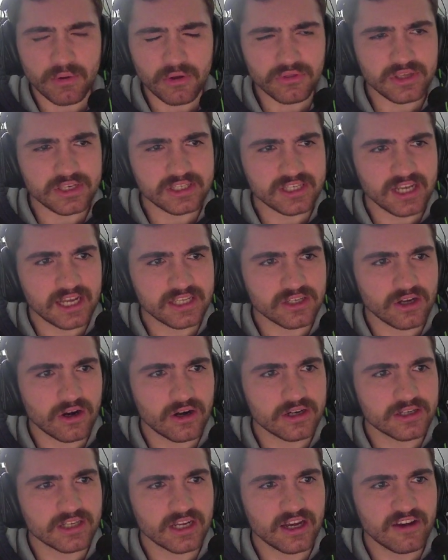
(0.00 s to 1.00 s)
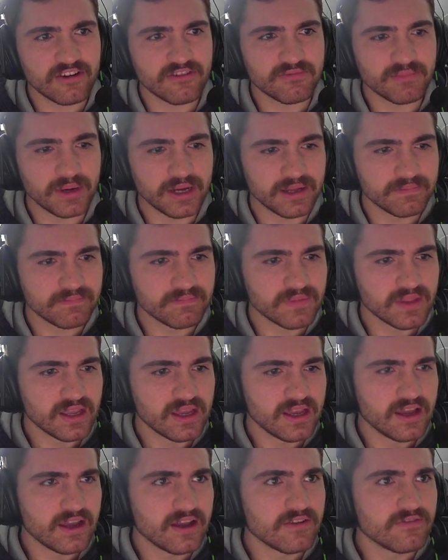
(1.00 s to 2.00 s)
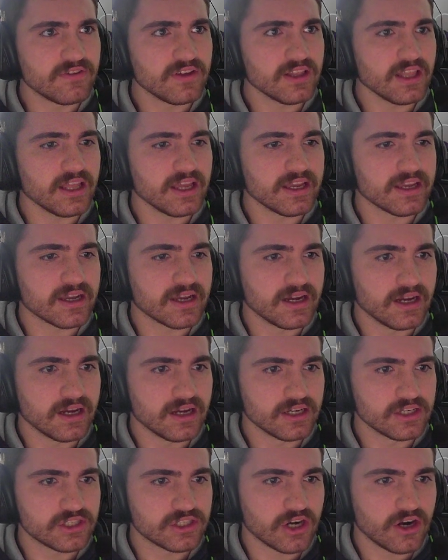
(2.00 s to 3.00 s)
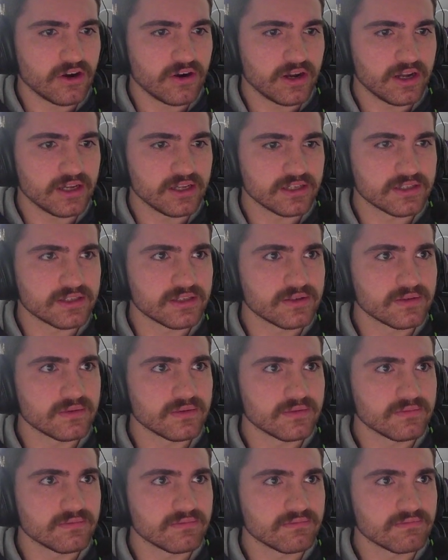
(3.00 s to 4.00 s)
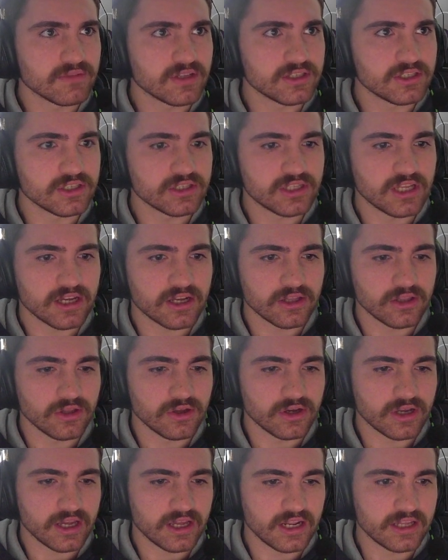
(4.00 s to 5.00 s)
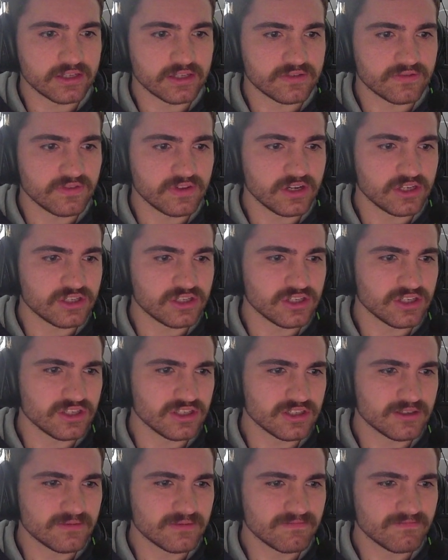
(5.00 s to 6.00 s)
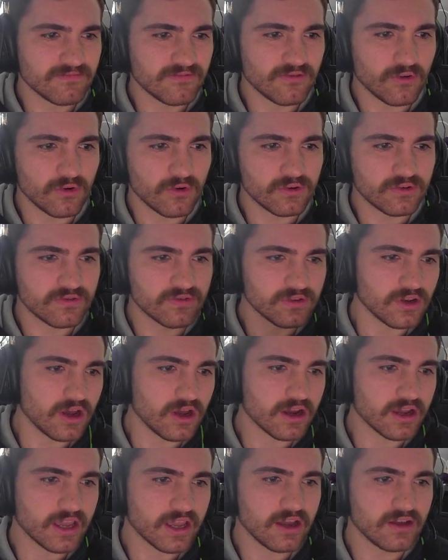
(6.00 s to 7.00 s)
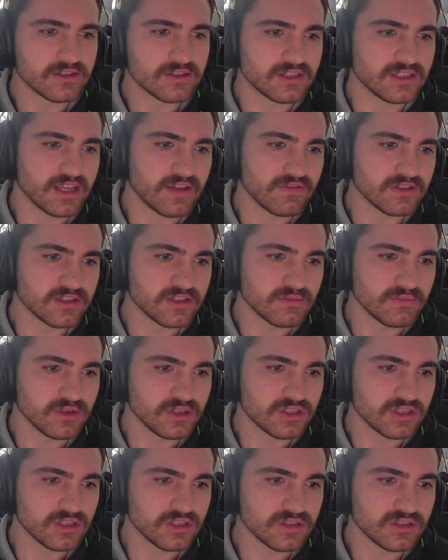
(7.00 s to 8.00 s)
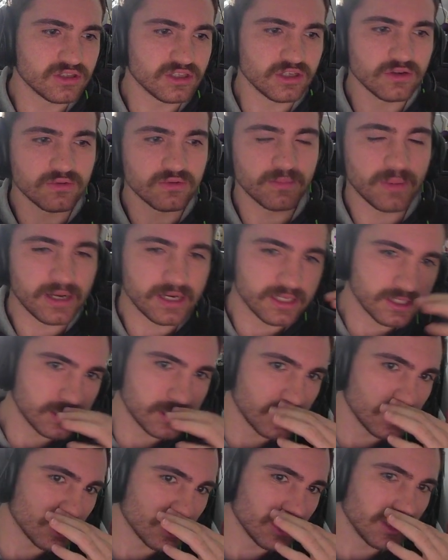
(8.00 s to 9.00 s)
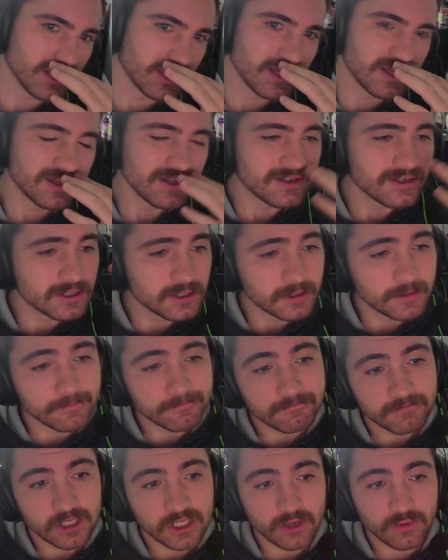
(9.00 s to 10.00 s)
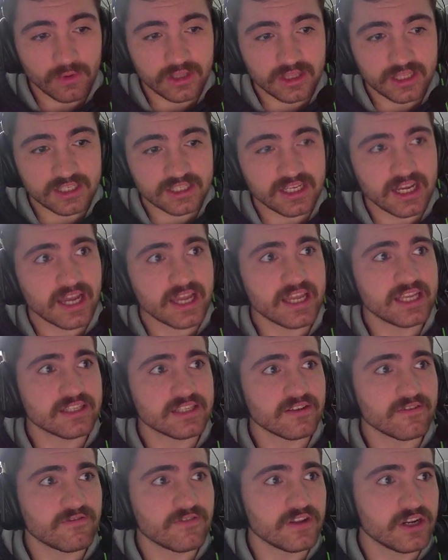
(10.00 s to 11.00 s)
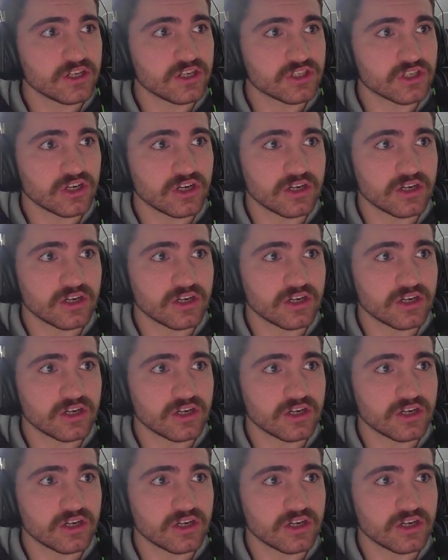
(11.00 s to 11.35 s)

these guys are tough, but I feel like Chairez, let's just take a look at his finishes. 4 knockouts, 7 submissions, 0 by decision. You know what? This guy is a finisher.